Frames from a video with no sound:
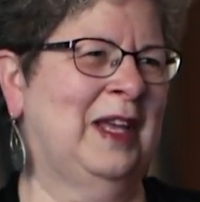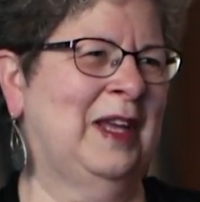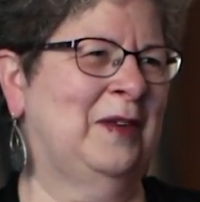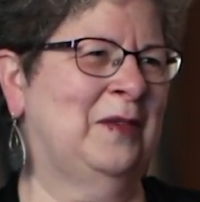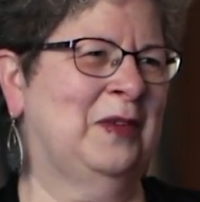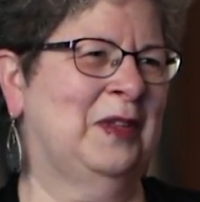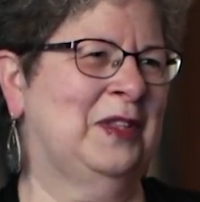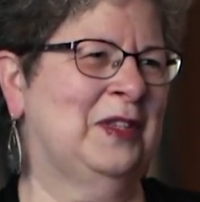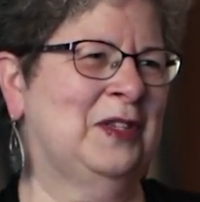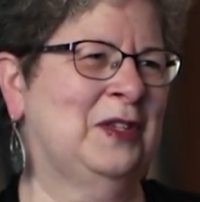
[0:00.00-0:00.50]

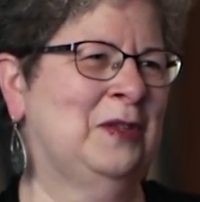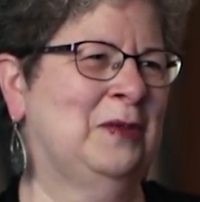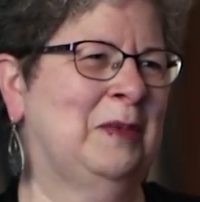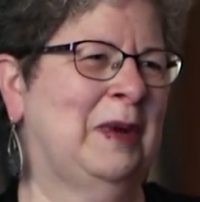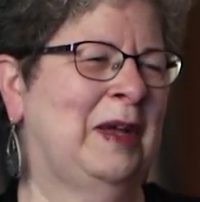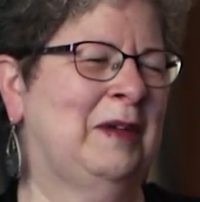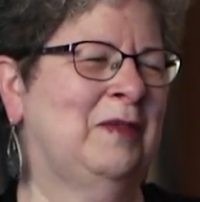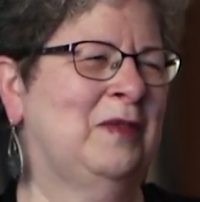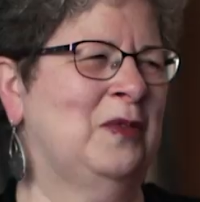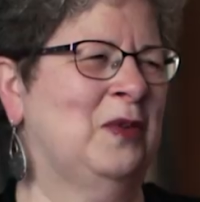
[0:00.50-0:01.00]
head with a
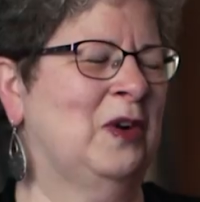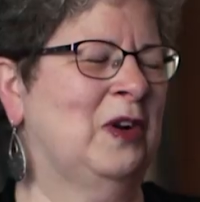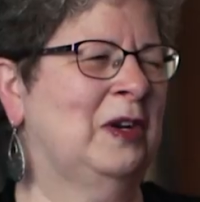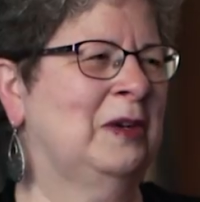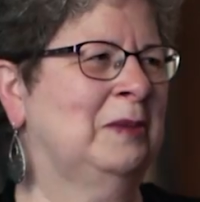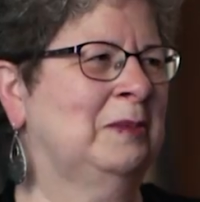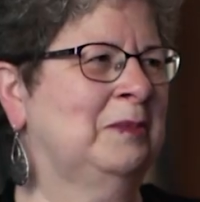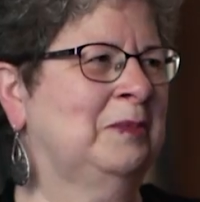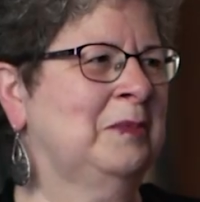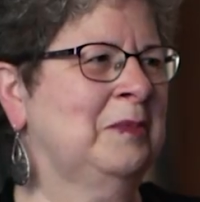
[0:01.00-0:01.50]

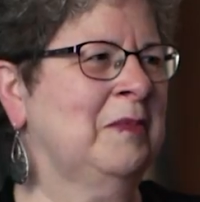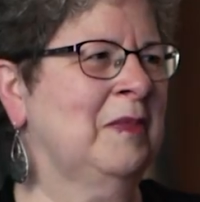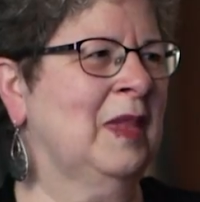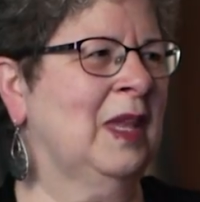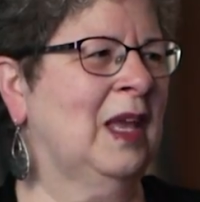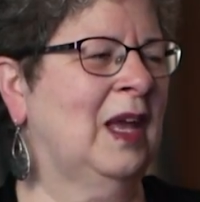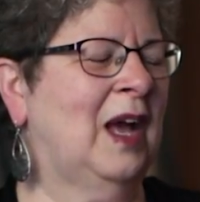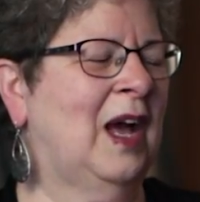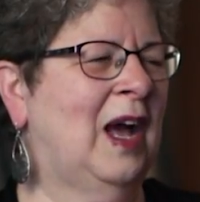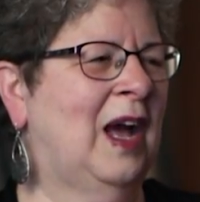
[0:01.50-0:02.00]
2x4,
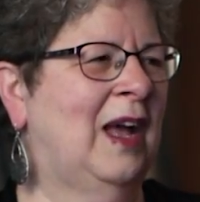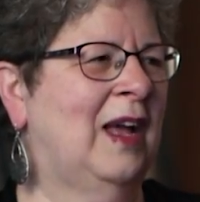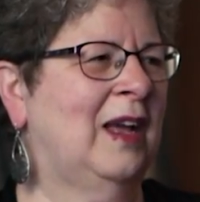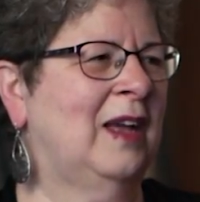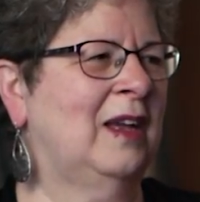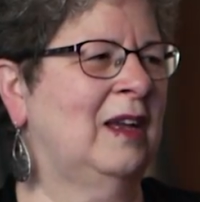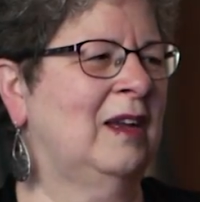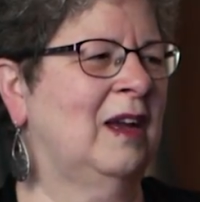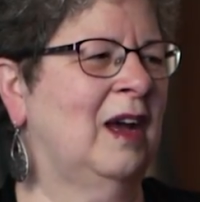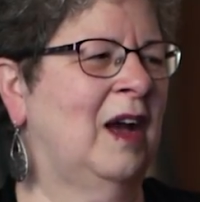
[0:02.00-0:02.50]

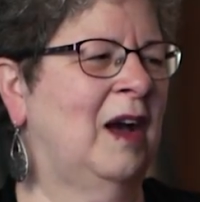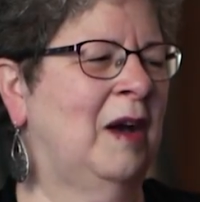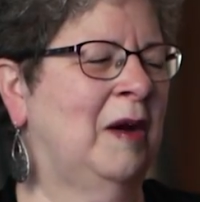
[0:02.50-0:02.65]
I